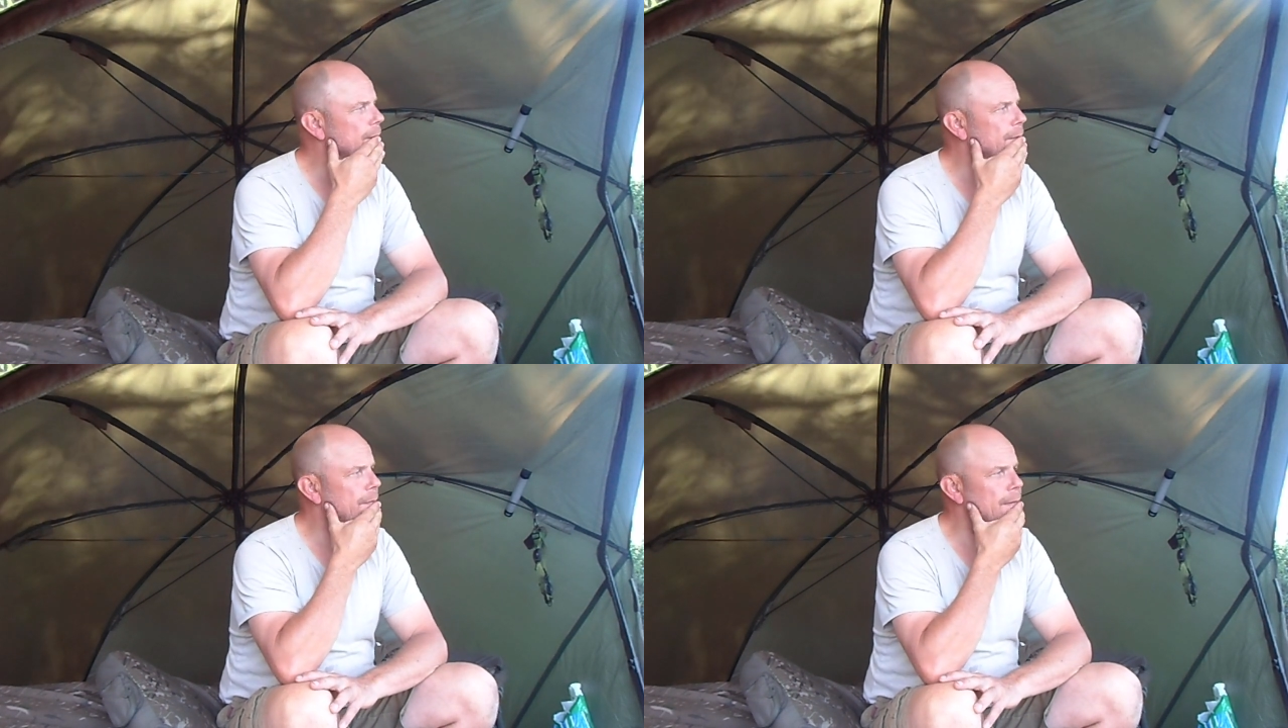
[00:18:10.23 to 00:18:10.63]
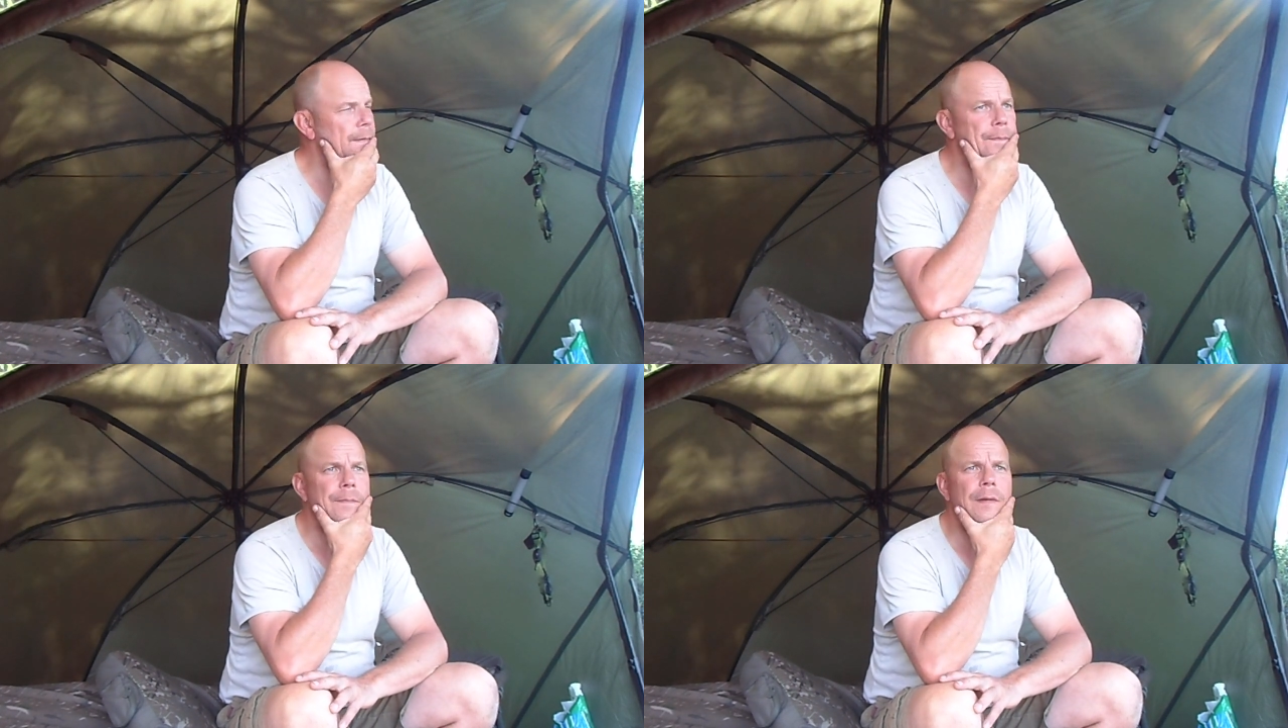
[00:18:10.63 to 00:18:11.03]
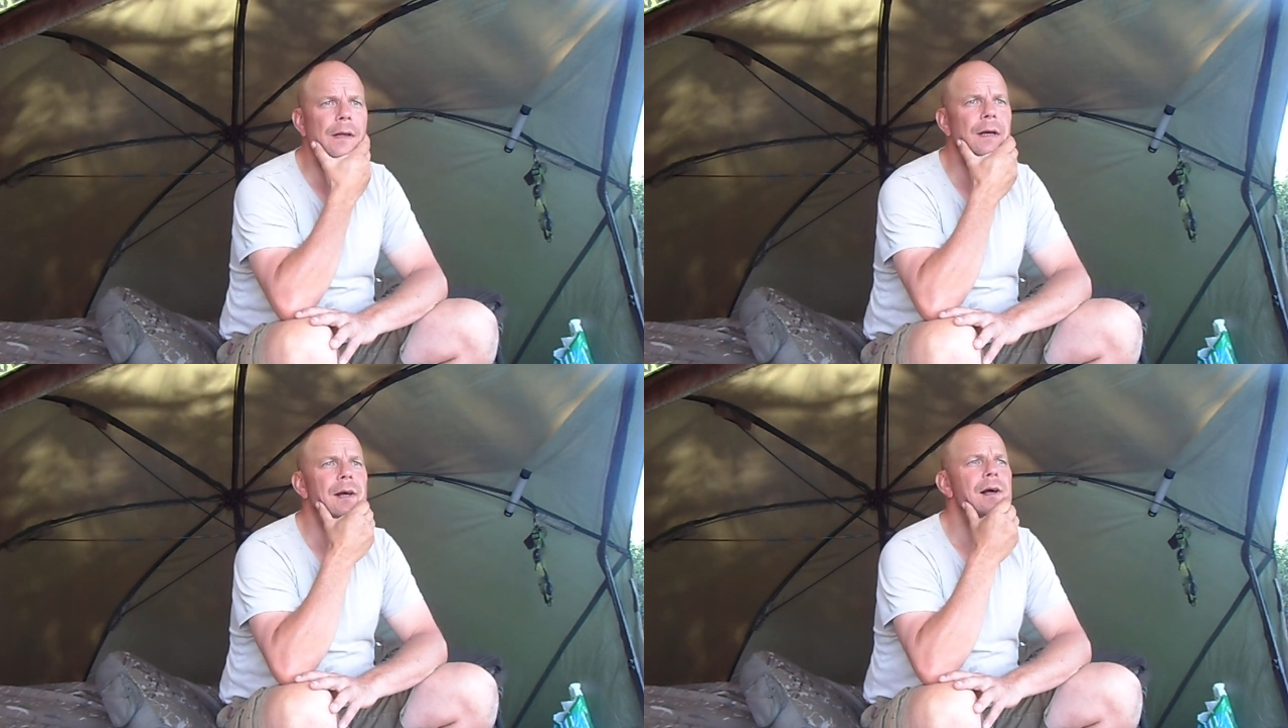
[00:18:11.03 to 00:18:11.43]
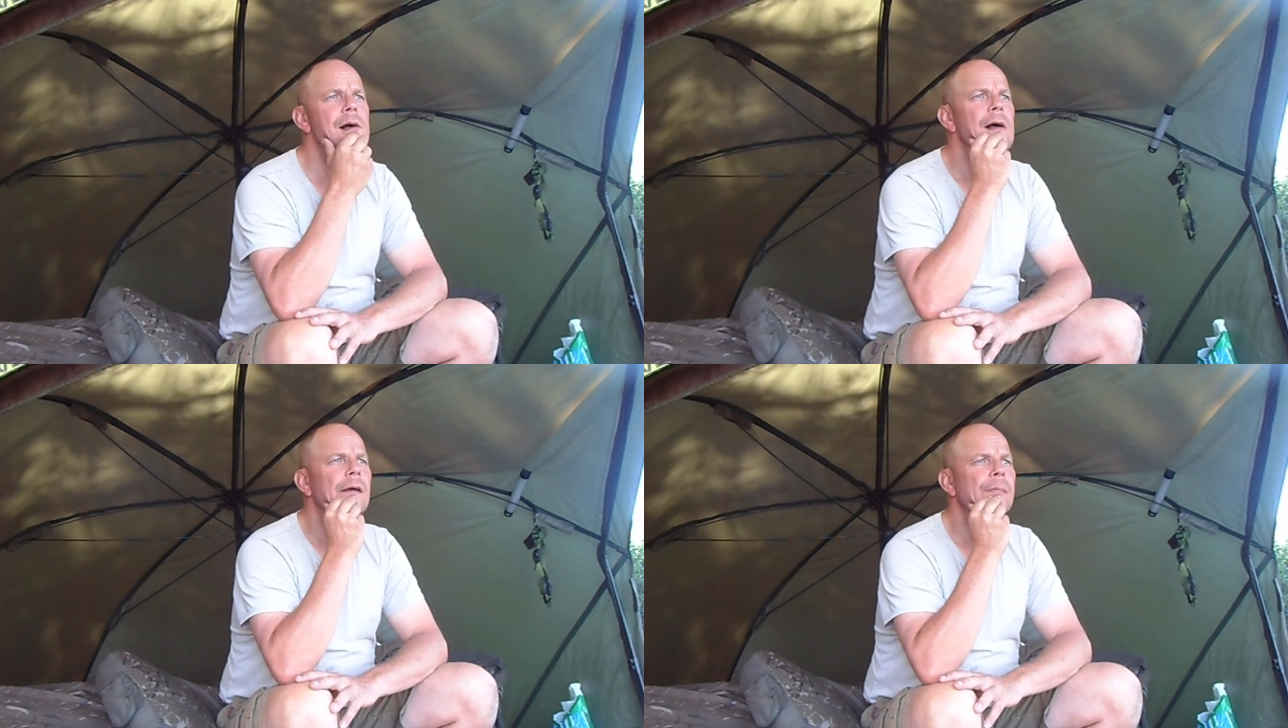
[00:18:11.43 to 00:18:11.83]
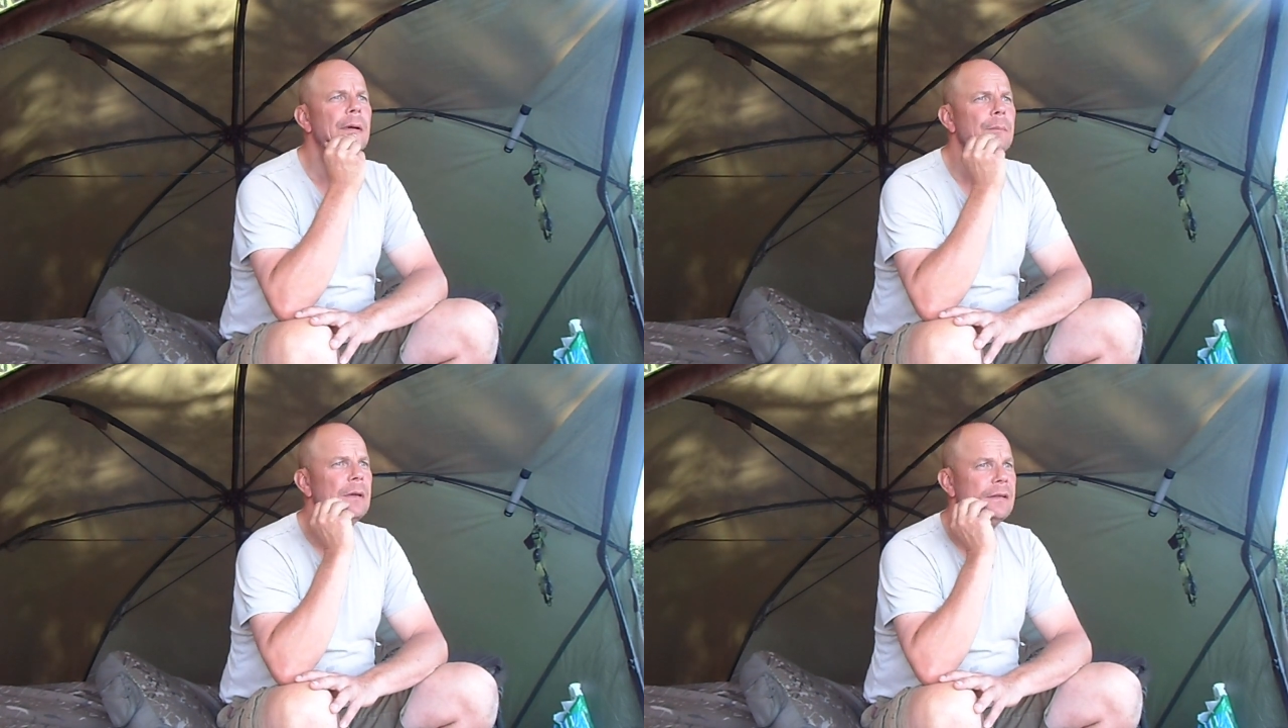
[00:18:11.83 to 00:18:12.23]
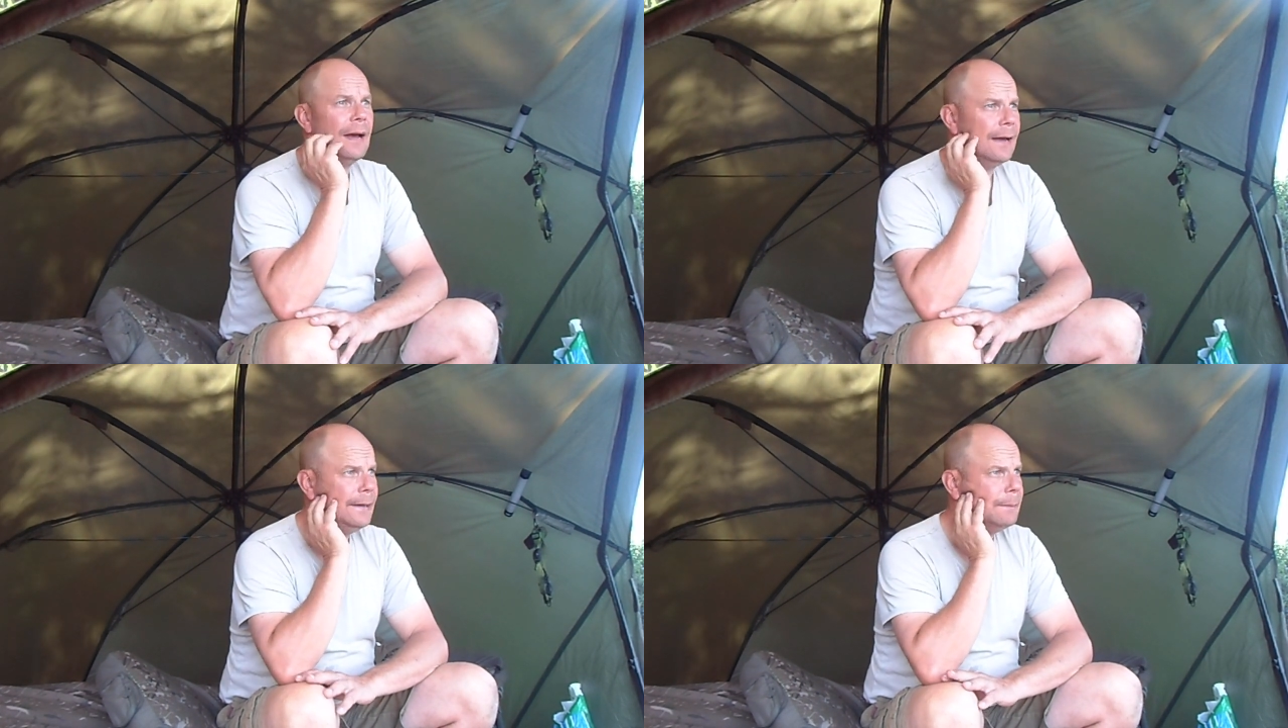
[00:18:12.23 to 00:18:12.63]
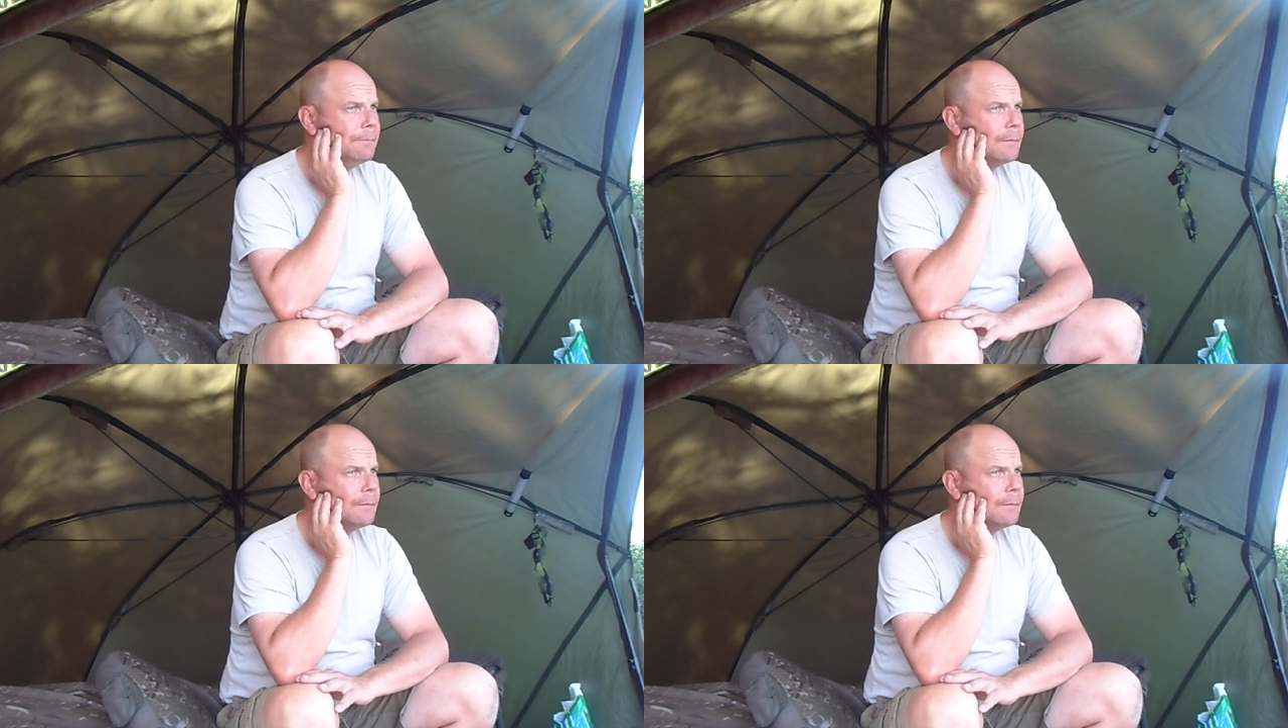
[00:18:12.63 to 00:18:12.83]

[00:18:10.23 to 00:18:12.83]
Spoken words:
It's about midday.